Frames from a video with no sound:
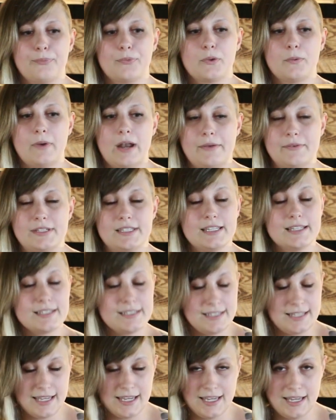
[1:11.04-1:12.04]
when I was
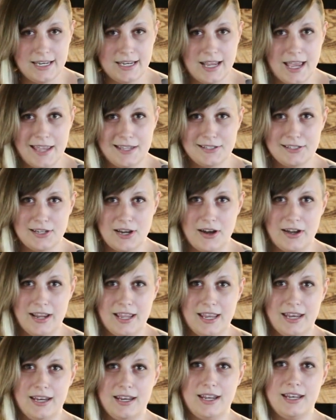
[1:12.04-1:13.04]
16, I
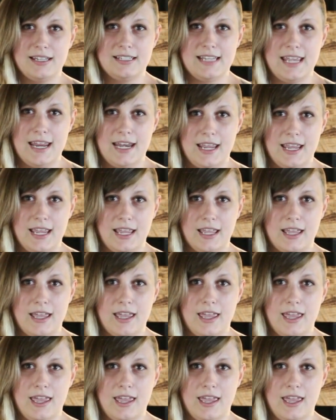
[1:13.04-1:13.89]
started dating